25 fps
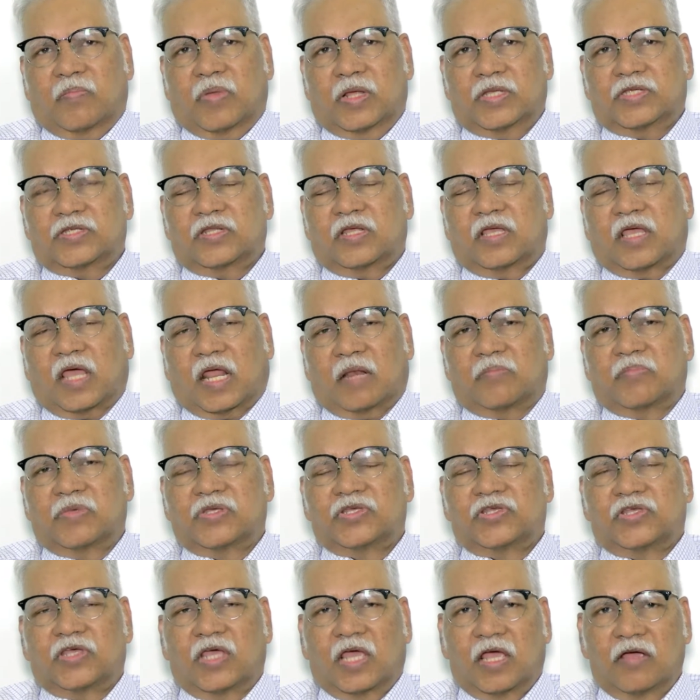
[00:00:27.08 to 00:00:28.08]
breast can
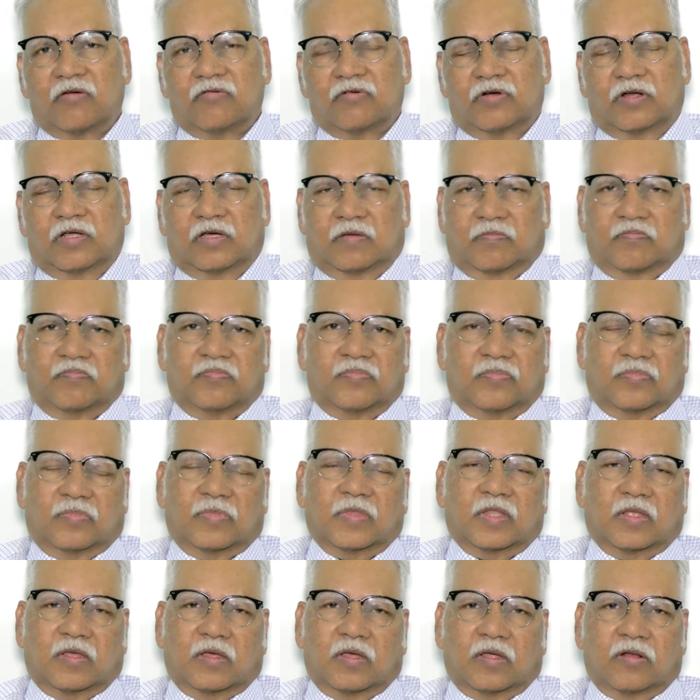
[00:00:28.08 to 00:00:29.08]
be saved
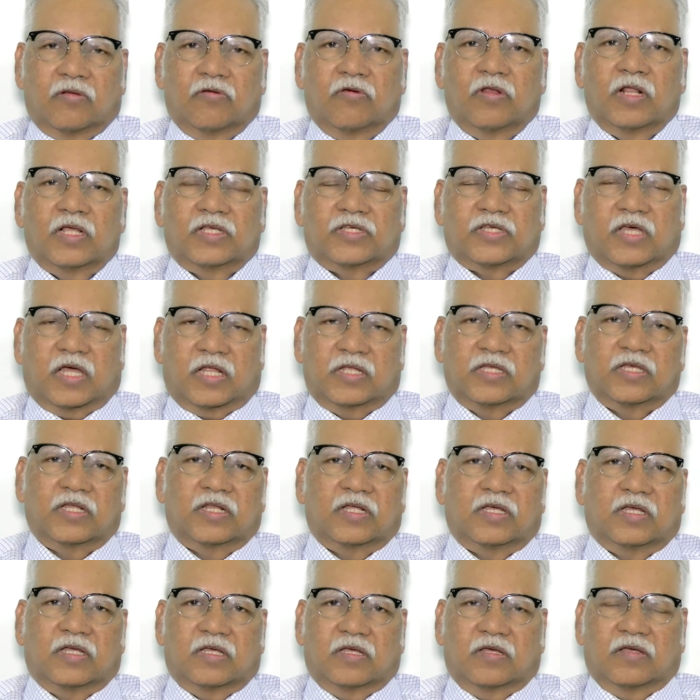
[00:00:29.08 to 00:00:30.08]
during
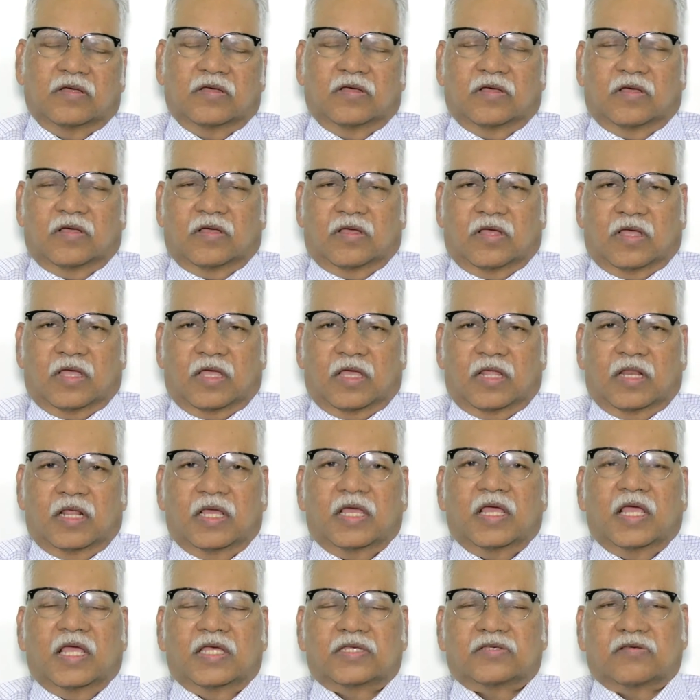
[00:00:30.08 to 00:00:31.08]
surgery in
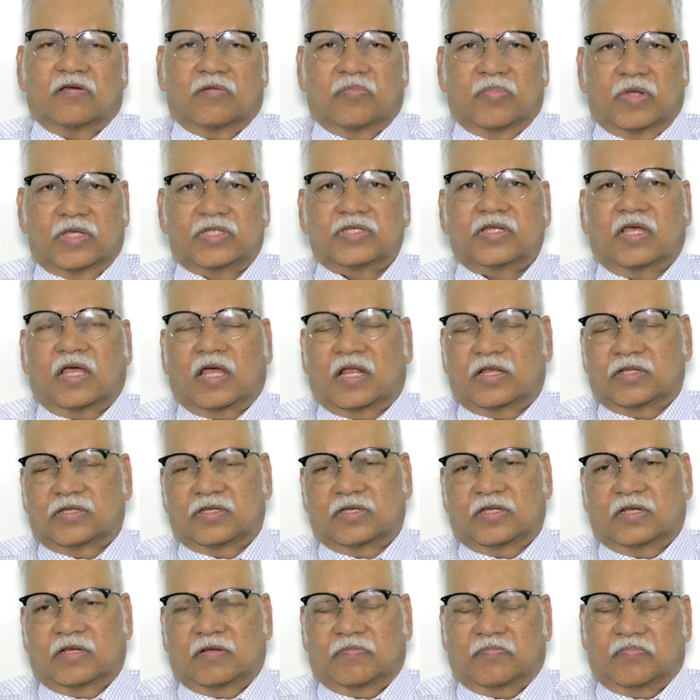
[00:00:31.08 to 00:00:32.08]
a case of breast
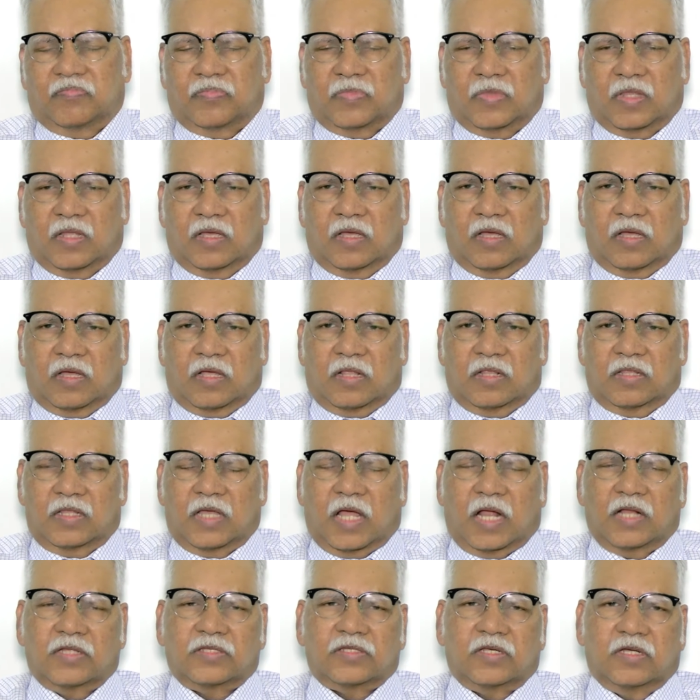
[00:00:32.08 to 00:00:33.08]
cancer.
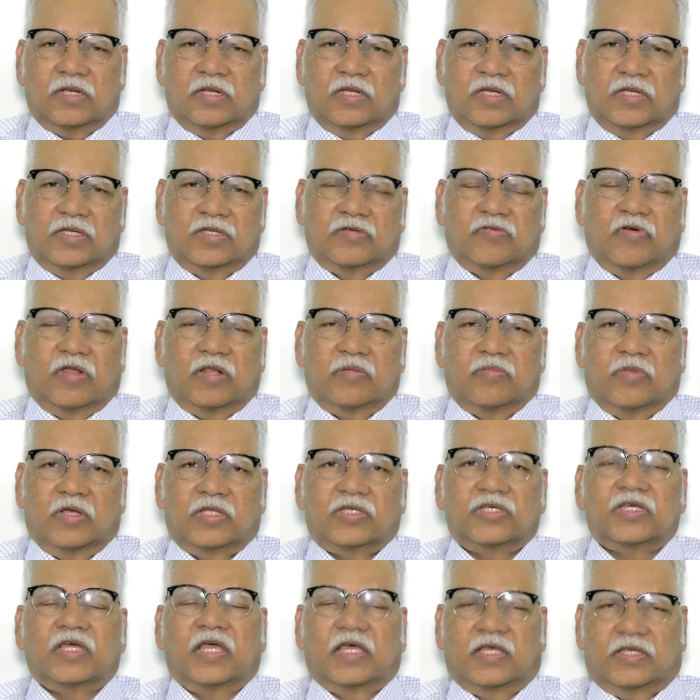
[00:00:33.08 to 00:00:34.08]
The answer is very
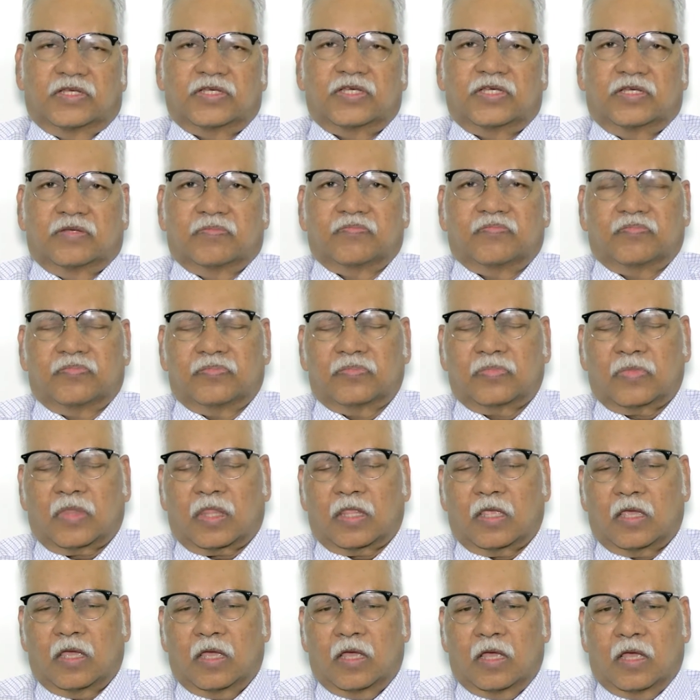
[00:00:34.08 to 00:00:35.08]
much yes.
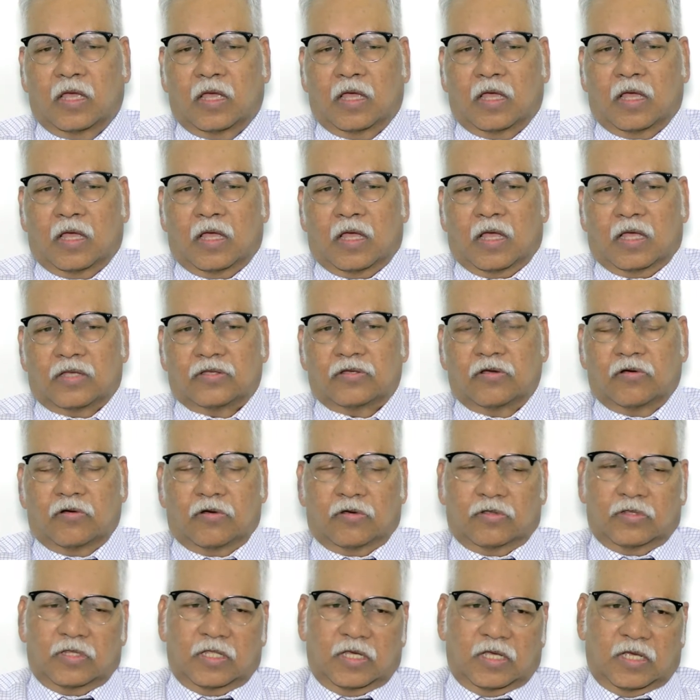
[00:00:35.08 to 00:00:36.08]

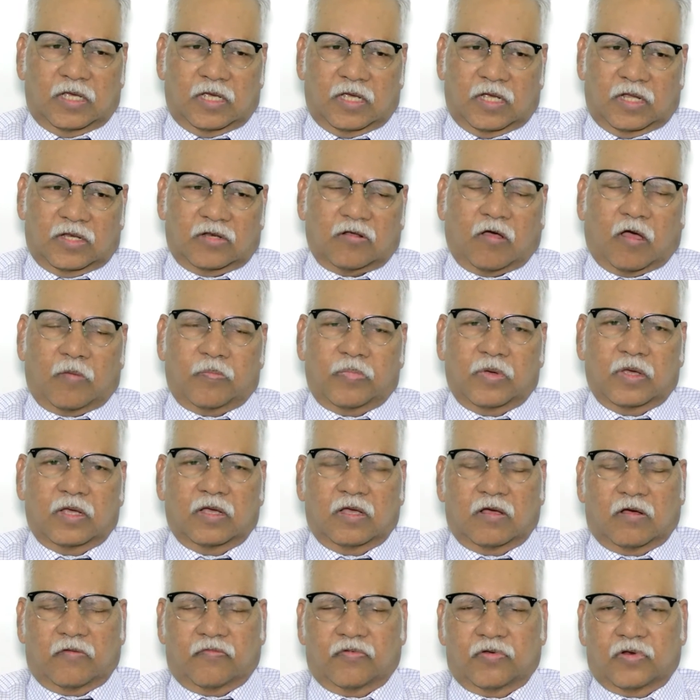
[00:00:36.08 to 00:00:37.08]
So the
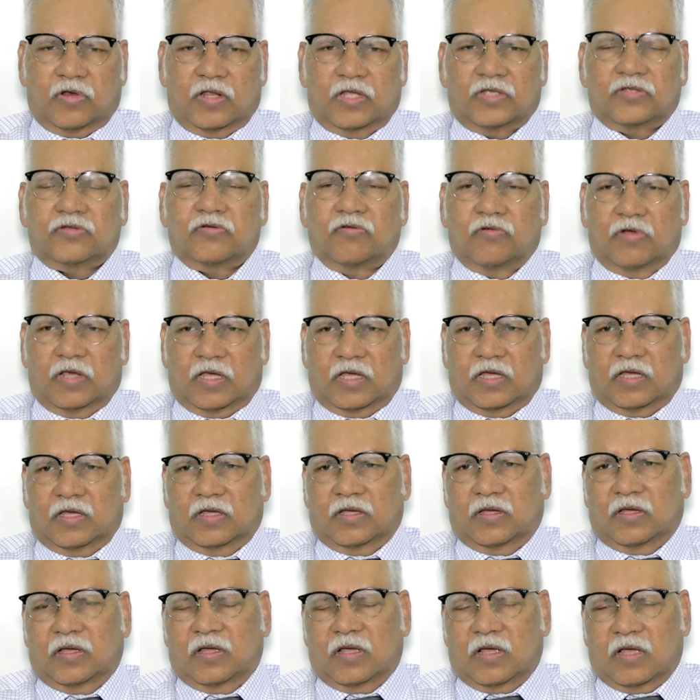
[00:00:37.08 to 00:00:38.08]
topic of interest
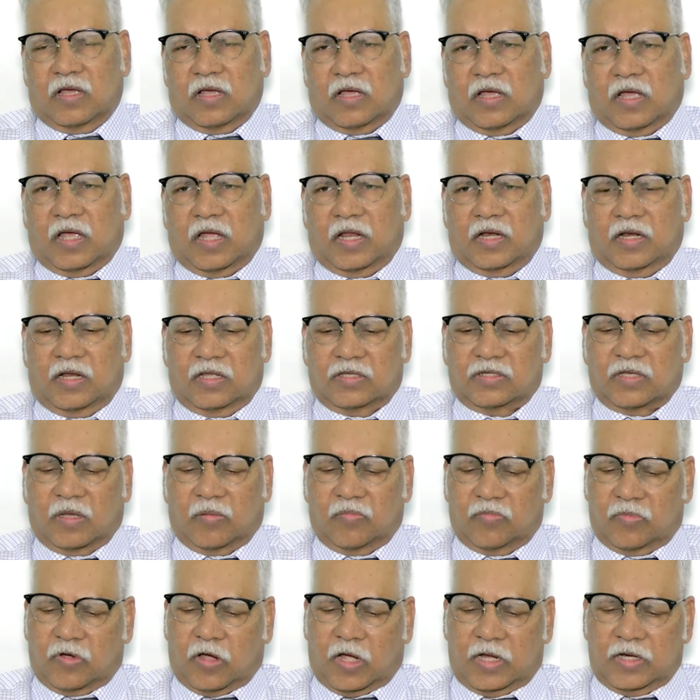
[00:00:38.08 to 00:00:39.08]
today and
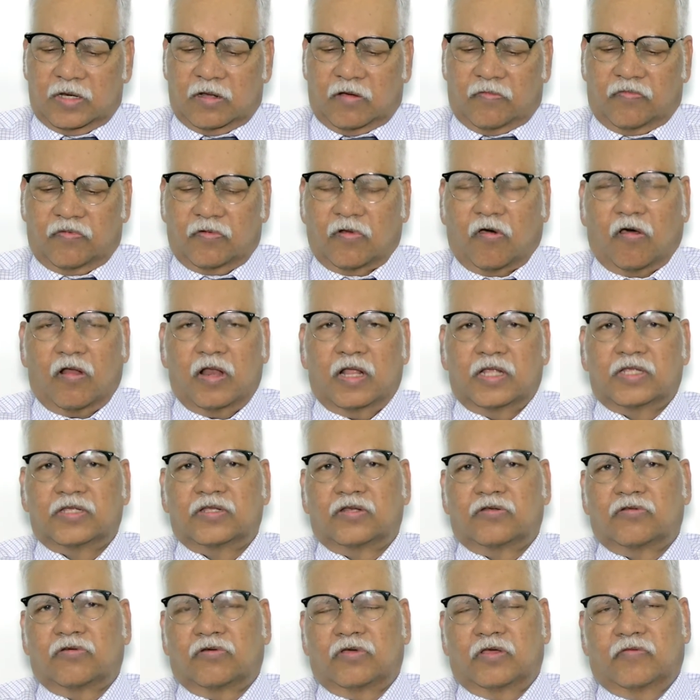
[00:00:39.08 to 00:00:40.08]
some kind of
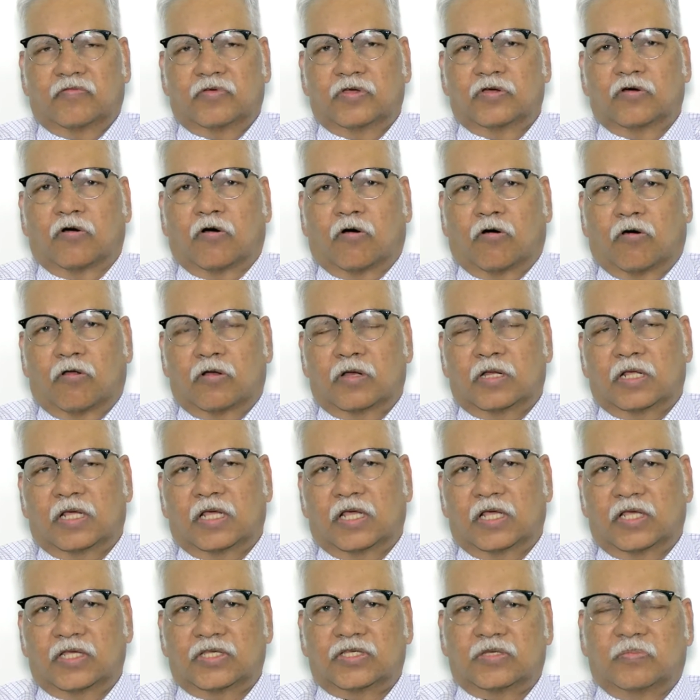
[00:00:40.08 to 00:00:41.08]
knowledge to give you all
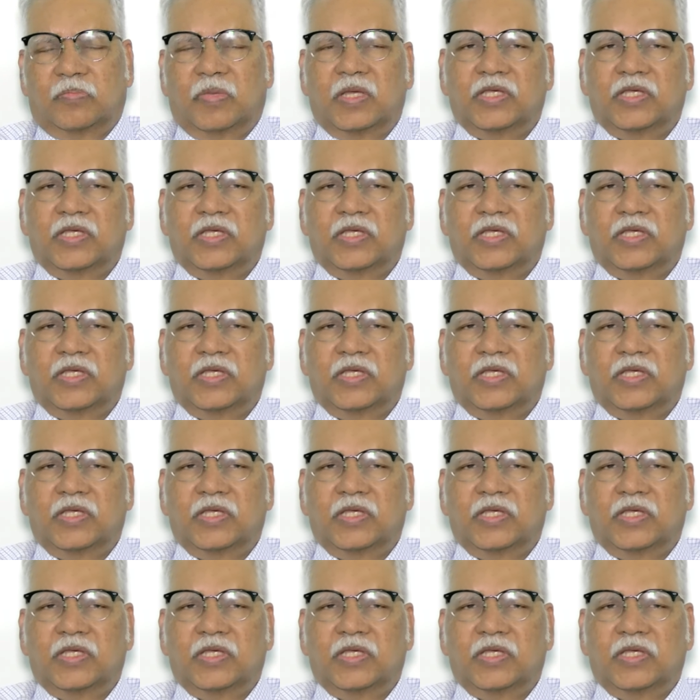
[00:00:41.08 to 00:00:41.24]
is